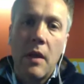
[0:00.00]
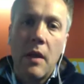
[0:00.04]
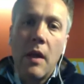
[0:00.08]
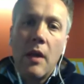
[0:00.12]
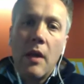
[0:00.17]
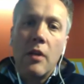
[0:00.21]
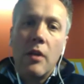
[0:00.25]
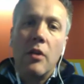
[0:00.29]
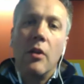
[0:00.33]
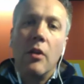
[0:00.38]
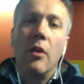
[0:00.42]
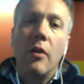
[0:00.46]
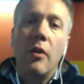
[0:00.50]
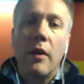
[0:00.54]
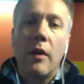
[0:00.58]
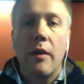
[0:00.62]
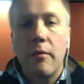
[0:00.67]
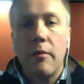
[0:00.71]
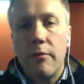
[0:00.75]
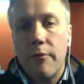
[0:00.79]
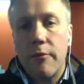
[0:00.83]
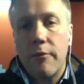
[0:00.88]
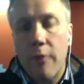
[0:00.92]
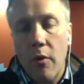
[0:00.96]
You're
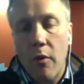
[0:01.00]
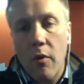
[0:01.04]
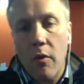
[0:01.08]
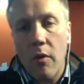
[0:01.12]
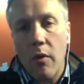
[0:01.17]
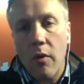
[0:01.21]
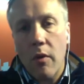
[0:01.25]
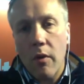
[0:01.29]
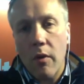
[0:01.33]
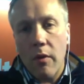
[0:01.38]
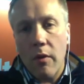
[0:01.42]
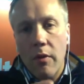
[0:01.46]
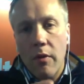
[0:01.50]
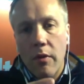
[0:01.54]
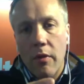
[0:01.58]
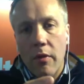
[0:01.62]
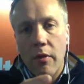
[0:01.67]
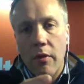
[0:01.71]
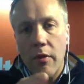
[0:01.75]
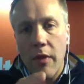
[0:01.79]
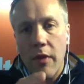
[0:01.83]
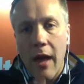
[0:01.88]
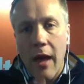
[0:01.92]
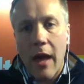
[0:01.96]
looking for
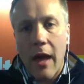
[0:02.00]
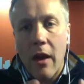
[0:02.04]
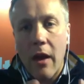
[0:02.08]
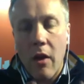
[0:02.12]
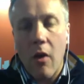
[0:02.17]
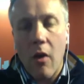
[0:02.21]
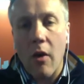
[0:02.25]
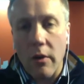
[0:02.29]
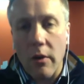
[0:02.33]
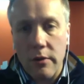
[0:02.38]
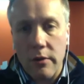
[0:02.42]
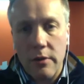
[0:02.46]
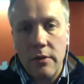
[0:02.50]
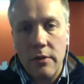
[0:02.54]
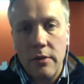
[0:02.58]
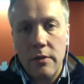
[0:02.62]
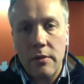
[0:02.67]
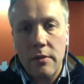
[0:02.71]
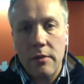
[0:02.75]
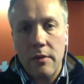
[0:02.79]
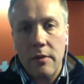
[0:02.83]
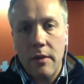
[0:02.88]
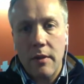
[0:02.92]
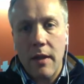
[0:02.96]
that
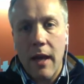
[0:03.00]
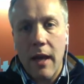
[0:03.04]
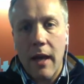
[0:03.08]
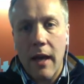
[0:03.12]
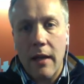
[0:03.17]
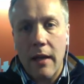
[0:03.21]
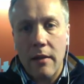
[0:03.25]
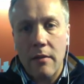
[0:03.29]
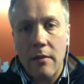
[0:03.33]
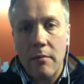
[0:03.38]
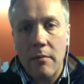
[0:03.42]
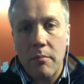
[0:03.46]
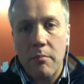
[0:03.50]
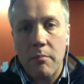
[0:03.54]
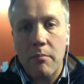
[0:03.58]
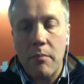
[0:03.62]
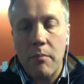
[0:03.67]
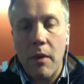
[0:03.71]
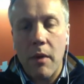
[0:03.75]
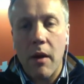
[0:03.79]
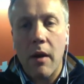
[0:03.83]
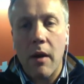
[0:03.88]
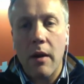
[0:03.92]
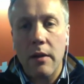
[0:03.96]
loss, that
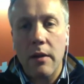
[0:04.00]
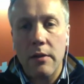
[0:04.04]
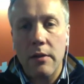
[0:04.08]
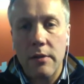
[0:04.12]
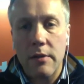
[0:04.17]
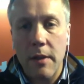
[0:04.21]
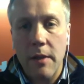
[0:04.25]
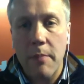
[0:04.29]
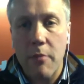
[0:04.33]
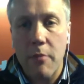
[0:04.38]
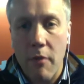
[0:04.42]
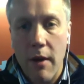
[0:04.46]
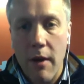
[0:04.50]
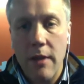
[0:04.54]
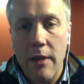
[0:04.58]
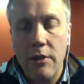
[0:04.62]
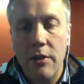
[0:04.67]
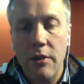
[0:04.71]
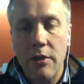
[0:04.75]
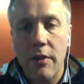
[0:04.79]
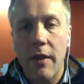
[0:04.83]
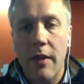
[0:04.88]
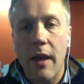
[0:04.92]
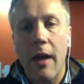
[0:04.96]

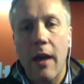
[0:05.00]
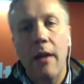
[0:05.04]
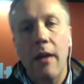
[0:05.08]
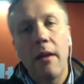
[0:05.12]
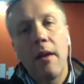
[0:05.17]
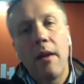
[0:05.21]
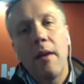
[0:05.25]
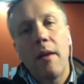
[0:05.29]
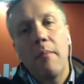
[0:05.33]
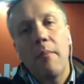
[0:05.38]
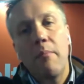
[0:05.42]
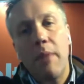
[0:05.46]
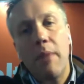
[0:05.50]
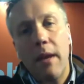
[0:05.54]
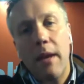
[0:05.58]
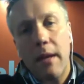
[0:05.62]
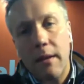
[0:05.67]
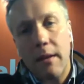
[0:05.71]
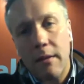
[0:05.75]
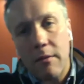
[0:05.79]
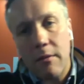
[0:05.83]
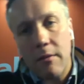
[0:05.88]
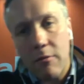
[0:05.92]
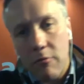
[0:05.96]
separation, that
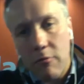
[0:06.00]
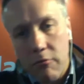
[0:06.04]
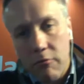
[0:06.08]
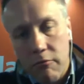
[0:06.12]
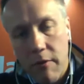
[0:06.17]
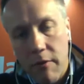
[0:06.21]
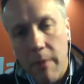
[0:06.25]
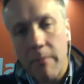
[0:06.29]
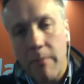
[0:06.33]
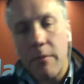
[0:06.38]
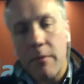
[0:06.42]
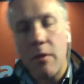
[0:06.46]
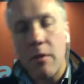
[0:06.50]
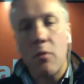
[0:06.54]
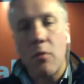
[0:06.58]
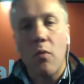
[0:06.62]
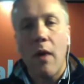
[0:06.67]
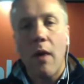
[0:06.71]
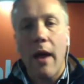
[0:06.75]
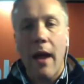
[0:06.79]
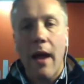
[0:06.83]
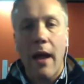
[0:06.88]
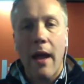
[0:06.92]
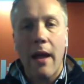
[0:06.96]
being ripped
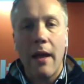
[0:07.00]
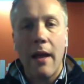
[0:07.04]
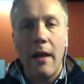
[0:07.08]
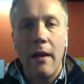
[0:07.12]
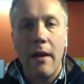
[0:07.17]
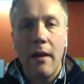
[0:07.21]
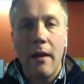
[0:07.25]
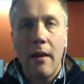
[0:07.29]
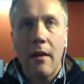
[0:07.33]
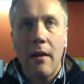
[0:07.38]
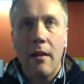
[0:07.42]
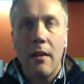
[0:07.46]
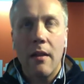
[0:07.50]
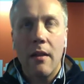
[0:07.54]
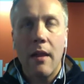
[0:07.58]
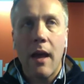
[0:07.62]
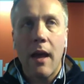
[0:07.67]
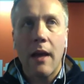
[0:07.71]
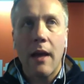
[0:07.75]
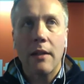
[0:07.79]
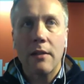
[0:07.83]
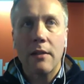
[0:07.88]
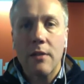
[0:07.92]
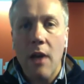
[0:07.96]
away,
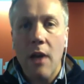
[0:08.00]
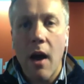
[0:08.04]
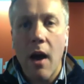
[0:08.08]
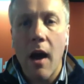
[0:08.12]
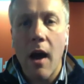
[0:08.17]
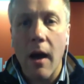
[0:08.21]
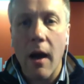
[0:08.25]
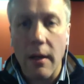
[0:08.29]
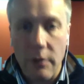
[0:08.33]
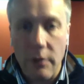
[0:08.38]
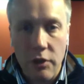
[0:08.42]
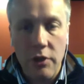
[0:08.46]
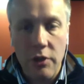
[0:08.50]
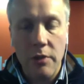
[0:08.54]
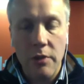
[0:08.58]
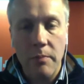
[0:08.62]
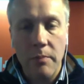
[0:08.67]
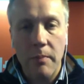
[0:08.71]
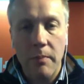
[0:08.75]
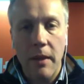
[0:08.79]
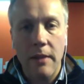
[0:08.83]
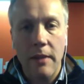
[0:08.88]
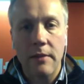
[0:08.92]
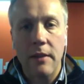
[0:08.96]
that touch
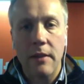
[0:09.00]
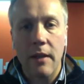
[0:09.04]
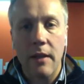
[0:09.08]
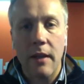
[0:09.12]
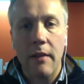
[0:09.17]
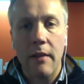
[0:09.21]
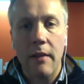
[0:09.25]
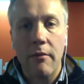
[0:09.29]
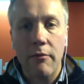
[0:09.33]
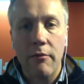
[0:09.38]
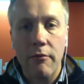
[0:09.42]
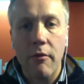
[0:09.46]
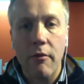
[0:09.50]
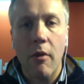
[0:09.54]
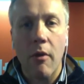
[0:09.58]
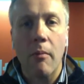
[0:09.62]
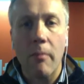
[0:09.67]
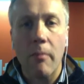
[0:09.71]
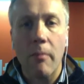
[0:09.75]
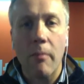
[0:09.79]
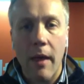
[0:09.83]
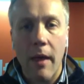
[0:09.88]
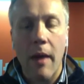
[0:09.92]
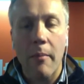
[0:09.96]
basically
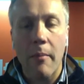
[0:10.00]
from that